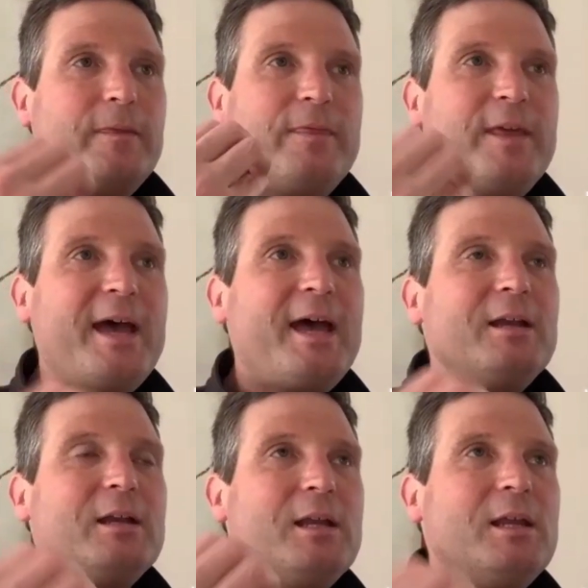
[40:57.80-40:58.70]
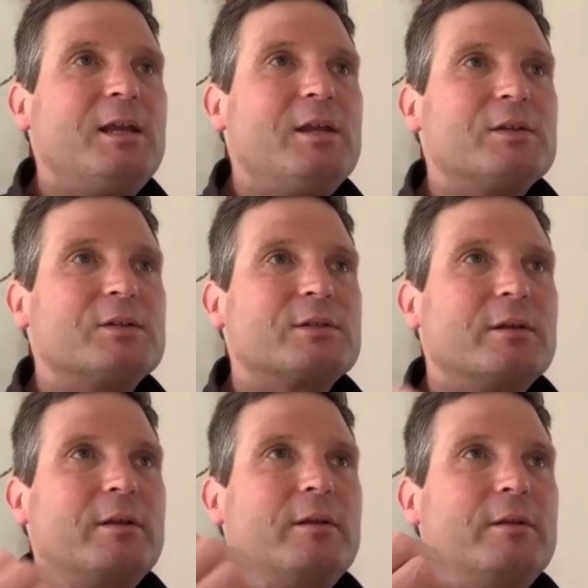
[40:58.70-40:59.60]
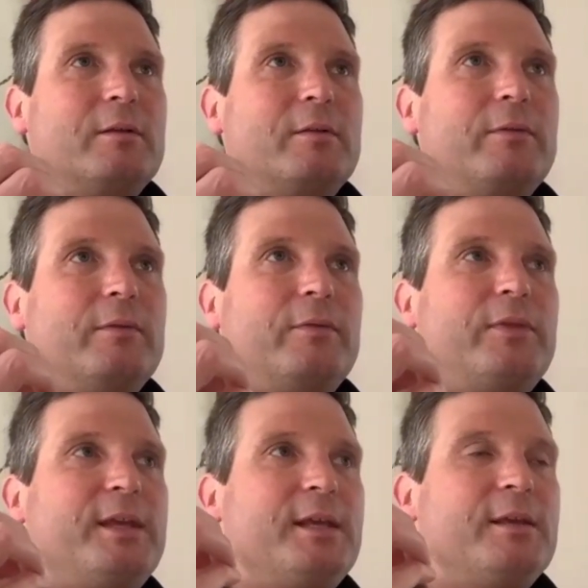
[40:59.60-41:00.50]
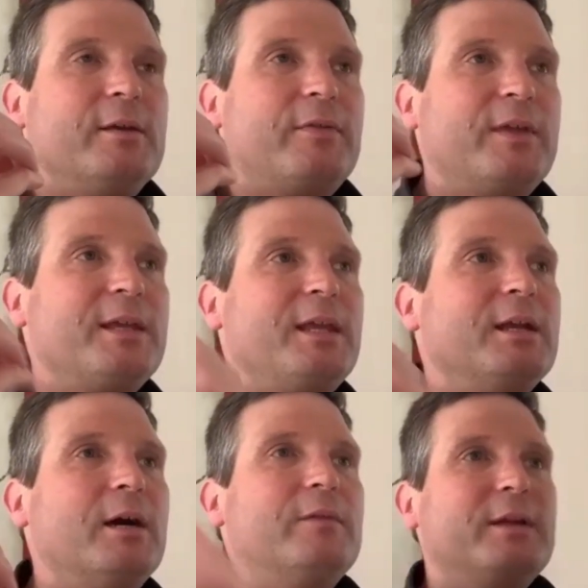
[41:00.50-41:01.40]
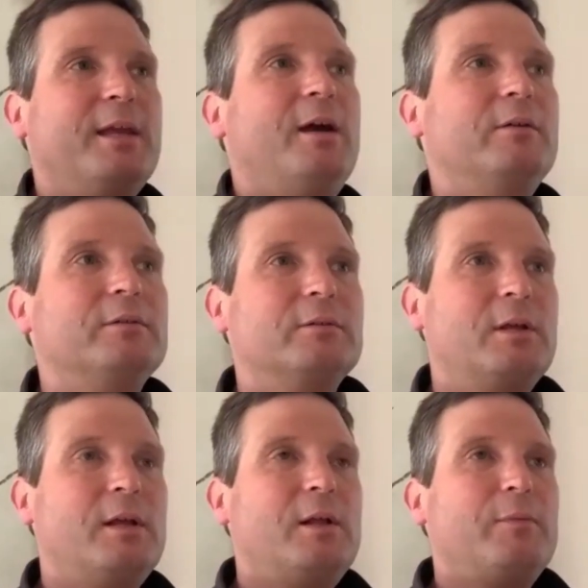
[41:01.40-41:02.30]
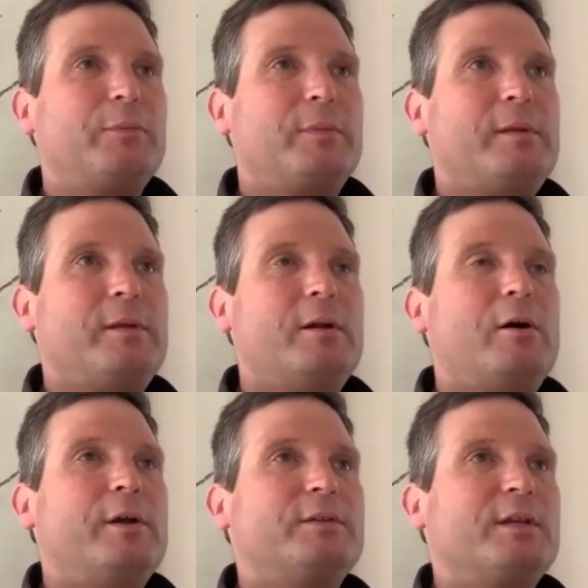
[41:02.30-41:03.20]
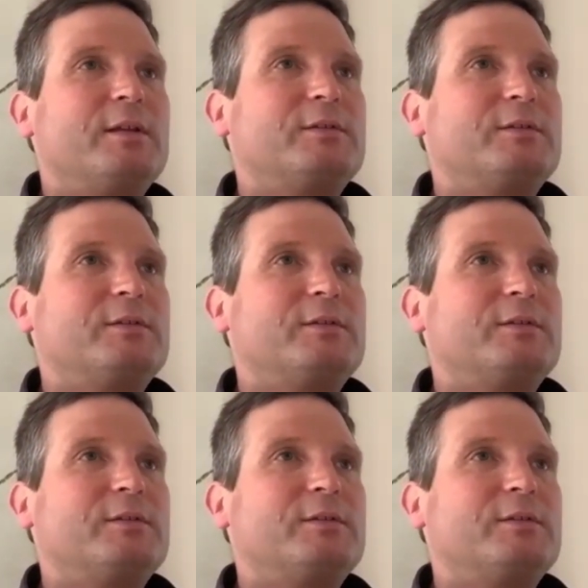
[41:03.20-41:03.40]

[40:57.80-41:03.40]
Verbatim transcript: That is the thinking of an accountant. You know, it's